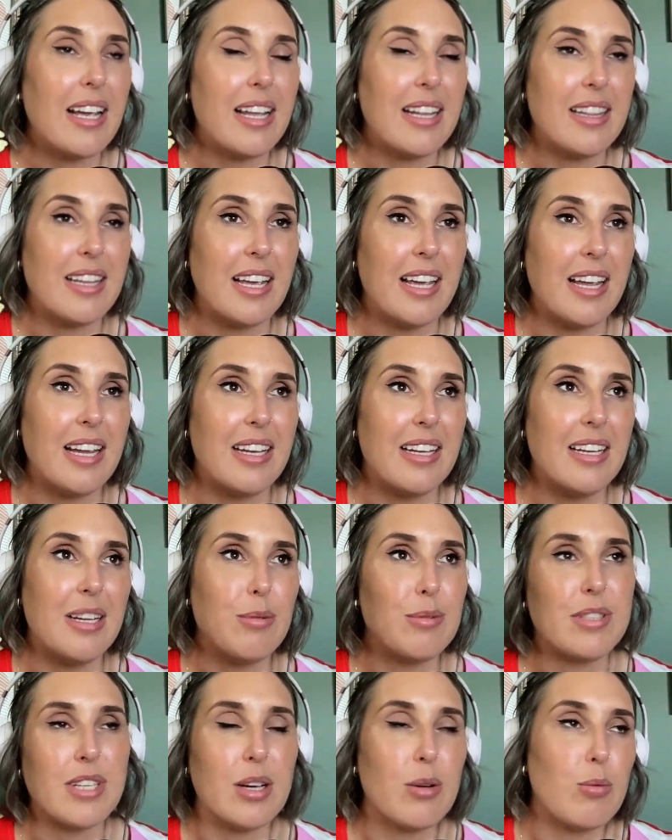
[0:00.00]
And then he
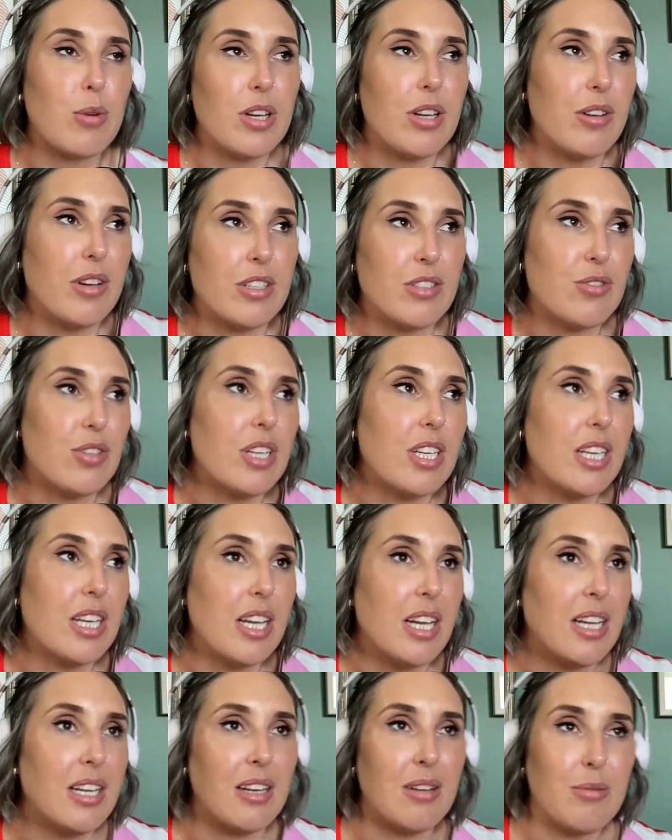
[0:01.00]
was like, what are you guys
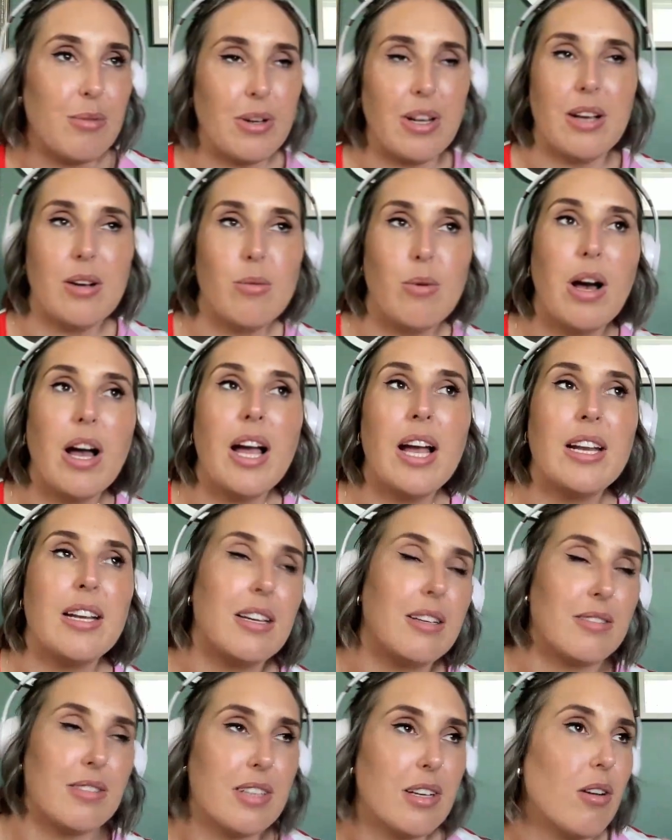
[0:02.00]
drinking? And we're like, wine. And
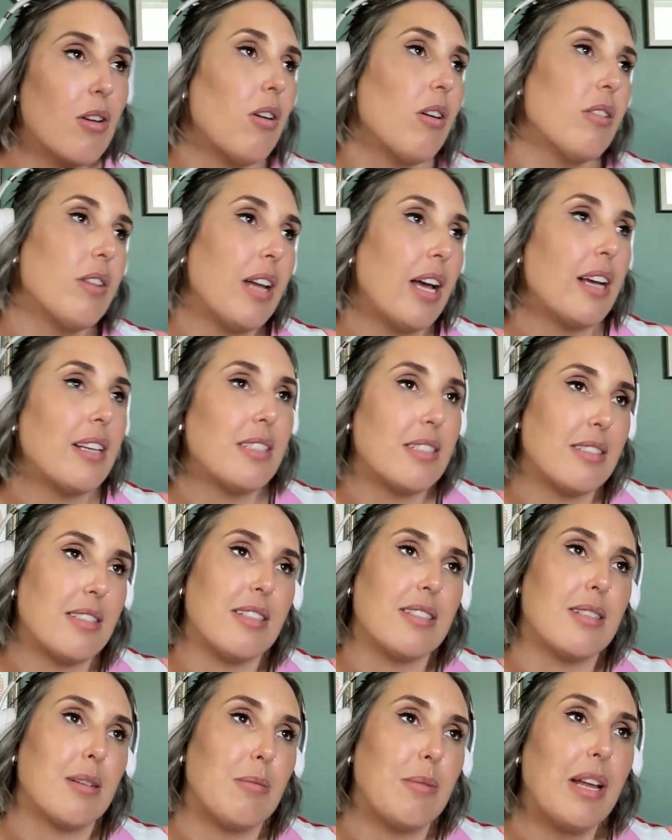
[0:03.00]
he was like, oh, nice. Is there
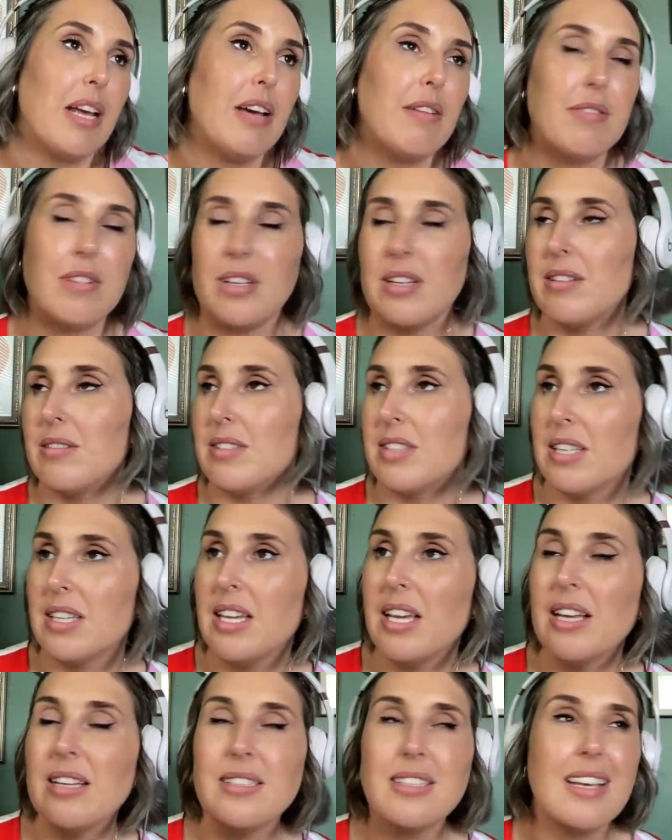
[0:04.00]
some left? And I was like,
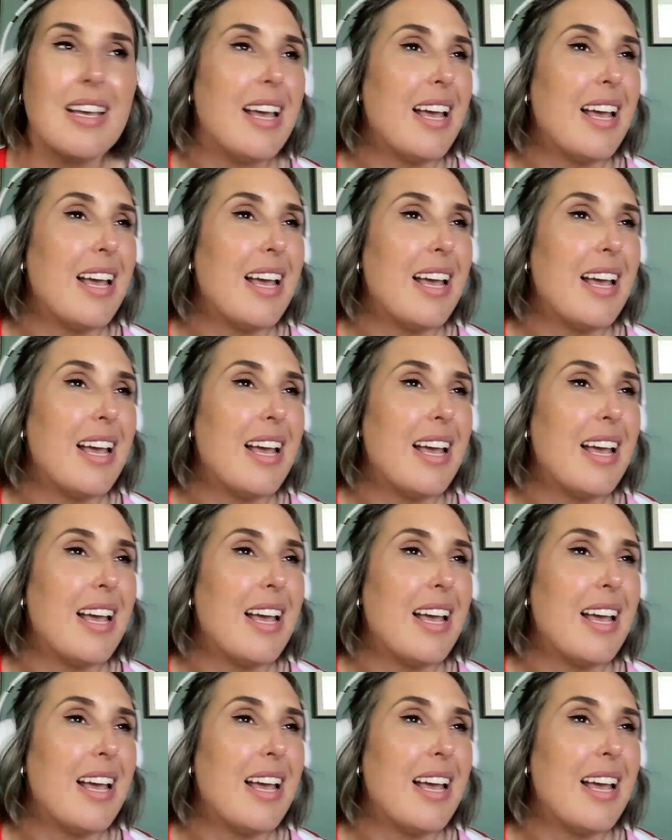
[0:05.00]
yes.